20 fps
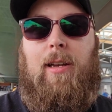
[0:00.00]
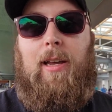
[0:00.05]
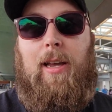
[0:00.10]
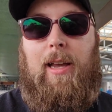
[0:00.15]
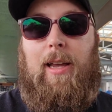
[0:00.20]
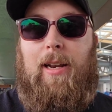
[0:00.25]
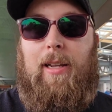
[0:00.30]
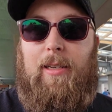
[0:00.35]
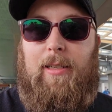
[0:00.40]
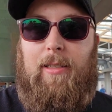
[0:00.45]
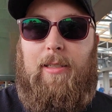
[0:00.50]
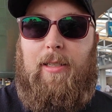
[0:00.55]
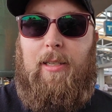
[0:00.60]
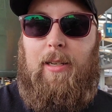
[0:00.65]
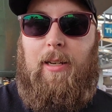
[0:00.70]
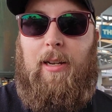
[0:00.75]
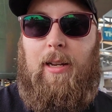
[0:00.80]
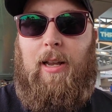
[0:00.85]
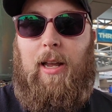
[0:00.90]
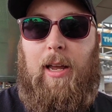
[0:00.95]
It is
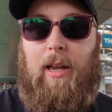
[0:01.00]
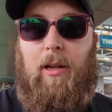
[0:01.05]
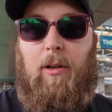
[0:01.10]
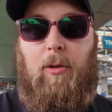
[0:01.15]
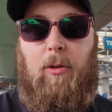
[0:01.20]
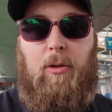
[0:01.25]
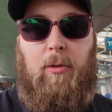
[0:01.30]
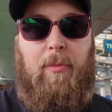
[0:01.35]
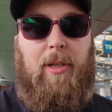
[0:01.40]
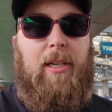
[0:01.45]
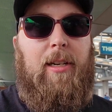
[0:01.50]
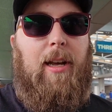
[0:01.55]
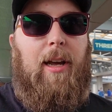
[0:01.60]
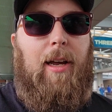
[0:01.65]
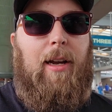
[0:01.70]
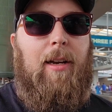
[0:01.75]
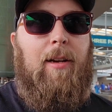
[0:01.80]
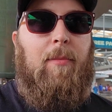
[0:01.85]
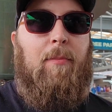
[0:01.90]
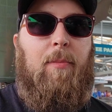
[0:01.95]
a gloomy day,
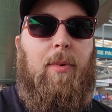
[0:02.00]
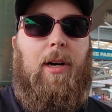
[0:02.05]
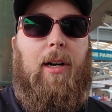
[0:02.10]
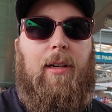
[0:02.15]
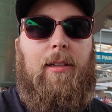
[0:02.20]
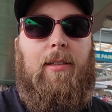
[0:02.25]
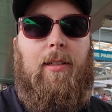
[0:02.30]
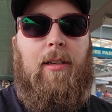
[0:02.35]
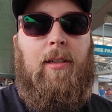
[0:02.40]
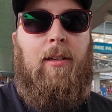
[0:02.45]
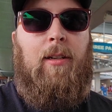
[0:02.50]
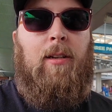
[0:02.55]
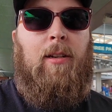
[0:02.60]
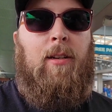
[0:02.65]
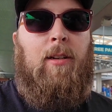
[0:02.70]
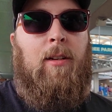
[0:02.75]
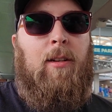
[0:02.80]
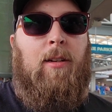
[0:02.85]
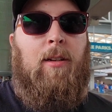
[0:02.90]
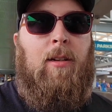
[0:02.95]
but
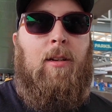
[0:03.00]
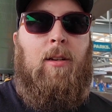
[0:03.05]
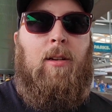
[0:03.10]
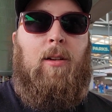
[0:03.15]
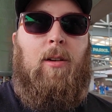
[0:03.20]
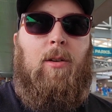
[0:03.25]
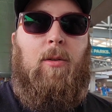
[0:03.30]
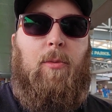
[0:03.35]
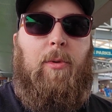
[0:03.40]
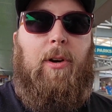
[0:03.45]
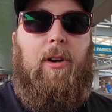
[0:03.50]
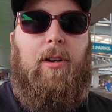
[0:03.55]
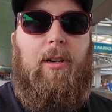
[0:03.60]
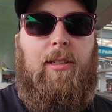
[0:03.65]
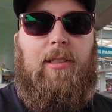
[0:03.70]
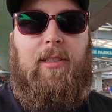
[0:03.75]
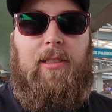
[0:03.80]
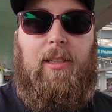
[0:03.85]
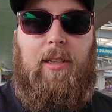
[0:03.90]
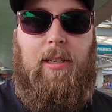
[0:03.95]
we're gonna
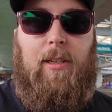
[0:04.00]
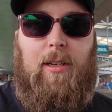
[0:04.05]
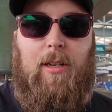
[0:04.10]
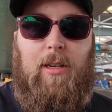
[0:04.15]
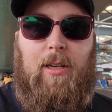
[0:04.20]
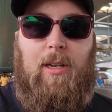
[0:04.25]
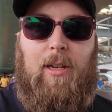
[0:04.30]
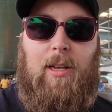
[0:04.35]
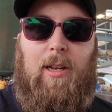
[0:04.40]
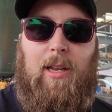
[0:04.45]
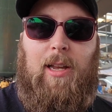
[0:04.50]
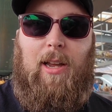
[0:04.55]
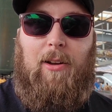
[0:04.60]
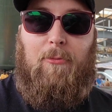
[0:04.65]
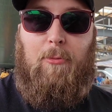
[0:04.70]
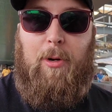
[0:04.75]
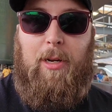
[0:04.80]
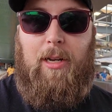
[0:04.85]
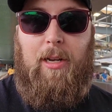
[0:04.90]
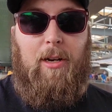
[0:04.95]
see if
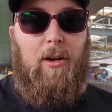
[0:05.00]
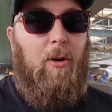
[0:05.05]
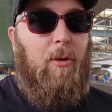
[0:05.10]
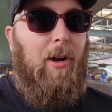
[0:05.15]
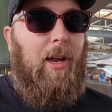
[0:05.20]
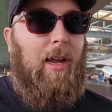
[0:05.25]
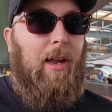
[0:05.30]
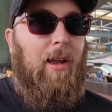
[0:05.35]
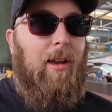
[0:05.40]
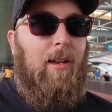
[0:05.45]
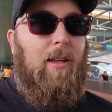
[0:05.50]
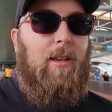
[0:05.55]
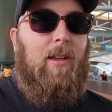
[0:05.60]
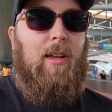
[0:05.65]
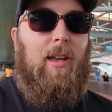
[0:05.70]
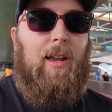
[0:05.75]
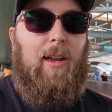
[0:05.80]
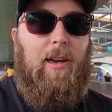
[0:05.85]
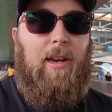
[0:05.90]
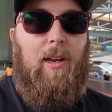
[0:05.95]
we can go ahead
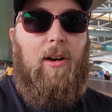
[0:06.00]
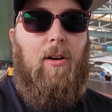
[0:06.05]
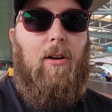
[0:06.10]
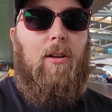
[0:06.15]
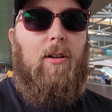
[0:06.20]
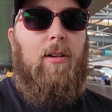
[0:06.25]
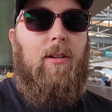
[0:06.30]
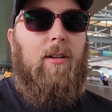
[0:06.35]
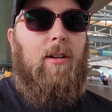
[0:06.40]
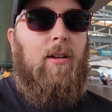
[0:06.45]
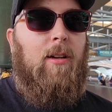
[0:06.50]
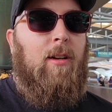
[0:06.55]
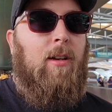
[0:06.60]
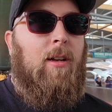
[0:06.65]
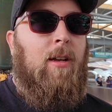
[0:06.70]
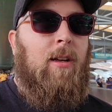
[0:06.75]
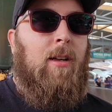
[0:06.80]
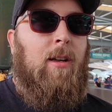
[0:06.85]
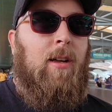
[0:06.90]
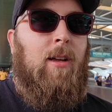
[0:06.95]
and get on
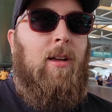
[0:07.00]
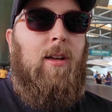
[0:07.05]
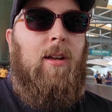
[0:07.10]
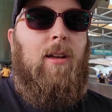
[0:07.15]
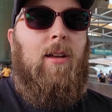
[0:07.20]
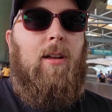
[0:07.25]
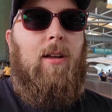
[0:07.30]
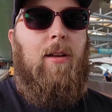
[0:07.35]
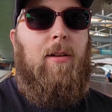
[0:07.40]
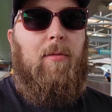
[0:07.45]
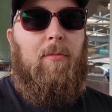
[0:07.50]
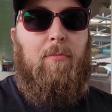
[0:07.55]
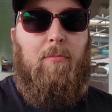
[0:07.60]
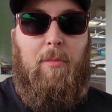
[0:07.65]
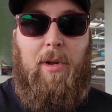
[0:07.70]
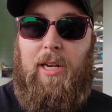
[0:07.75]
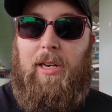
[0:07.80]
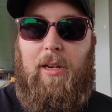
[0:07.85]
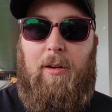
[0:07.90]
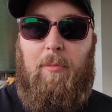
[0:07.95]

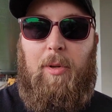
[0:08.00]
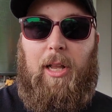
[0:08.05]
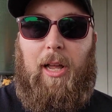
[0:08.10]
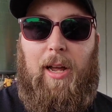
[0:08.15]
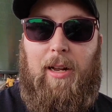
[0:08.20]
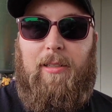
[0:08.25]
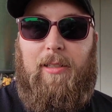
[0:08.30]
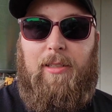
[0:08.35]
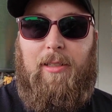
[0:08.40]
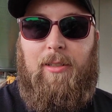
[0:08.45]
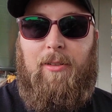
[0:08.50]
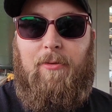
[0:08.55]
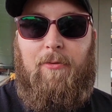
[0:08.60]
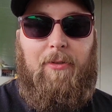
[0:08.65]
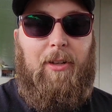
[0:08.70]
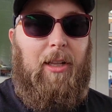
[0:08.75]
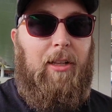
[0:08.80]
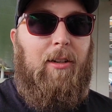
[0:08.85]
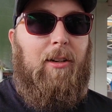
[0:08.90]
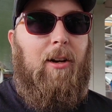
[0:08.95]
Minion Blast.
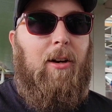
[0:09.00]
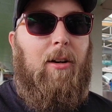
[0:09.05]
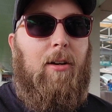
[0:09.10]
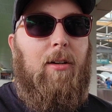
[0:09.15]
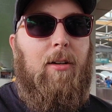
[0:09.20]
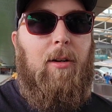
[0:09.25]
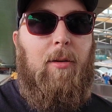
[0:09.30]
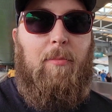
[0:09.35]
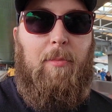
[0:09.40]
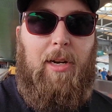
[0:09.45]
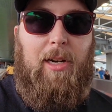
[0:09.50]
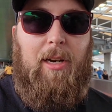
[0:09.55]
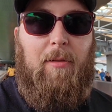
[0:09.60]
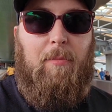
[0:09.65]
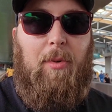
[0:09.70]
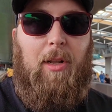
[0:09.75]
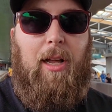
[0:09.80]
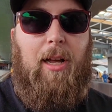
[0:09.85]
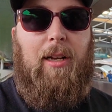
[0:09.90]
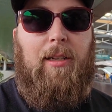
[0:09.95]
villaincon Minion
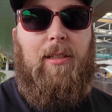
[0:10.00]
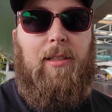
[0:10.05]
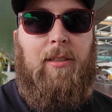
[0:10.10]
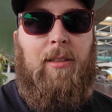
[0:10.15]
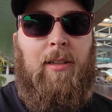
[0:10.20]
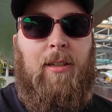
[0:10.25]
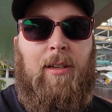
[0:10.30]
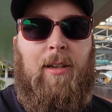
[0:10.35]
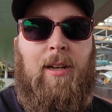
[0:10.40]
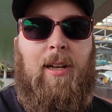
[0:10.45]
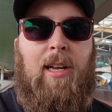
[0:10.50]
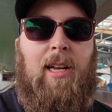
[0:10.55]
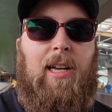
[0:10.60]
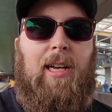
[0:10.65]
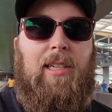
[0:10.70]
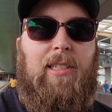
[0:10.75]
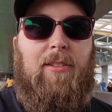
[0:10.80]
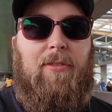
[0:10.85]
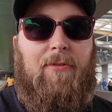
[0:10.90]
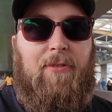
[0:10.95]
Blast
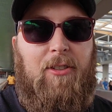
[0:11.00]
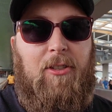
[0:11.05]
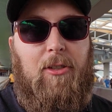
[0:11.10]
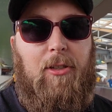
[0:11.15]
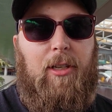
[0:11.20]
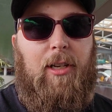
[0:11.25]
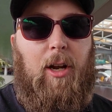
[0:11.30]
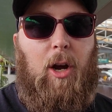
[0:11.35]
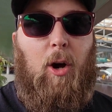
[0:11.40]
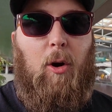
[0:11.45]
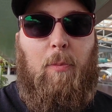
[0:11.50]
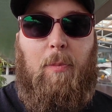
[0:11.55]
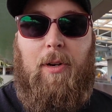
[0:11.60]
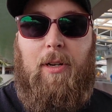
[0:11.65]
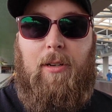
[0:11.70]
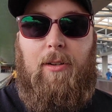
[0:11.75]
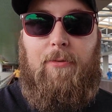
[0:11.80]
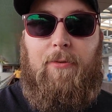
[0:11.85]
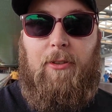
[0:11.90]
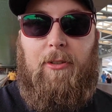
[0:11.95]
has officially
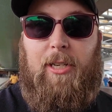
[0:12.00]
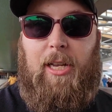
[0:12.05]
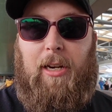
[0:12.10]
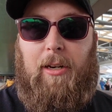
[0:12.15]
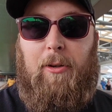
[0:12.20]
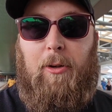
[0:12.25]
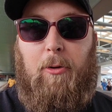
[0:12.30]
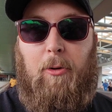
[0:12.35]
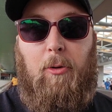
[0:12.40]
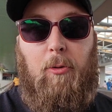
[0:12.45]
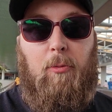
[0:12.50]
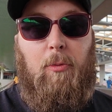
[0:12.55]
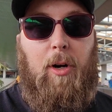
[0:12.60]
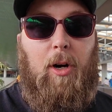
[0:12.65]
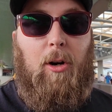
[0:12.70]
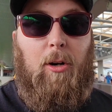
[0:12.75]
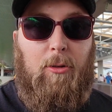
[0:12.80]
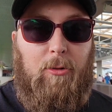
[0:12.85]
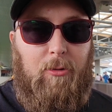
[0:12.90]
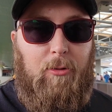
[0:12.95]
opened for technical
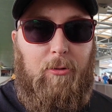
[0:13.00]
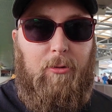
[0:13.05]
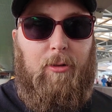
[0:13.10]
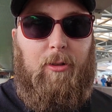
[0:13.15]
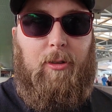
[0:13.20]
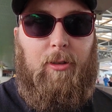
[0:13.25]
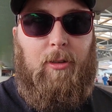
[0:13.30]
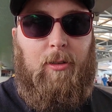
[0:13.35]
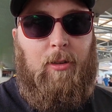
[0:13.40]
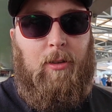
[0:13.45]
rehearsals.